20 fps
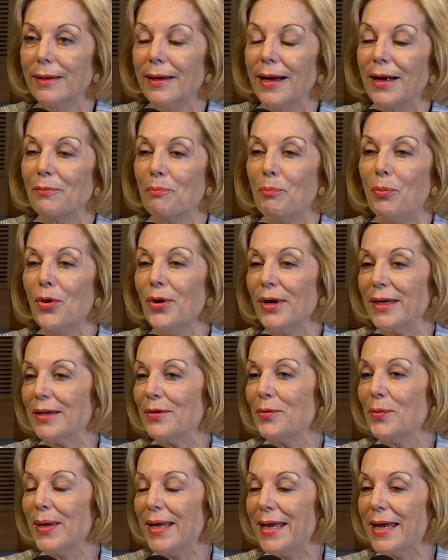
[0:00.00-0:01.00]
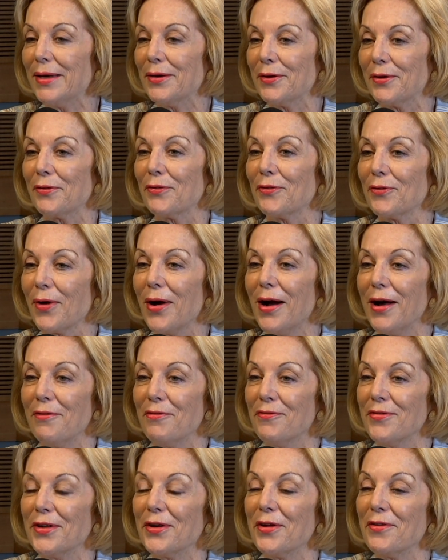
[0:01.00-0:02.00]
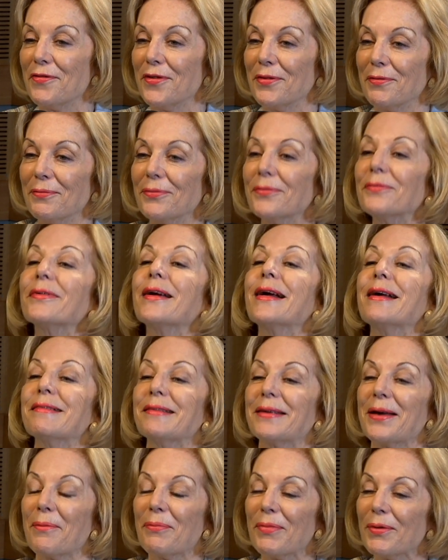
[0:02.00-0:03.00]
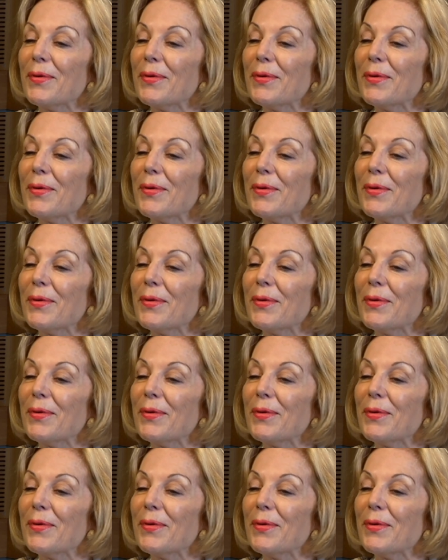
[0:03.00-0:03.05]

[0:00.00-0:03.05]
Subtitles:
and boy, did we get into strife, for raising up.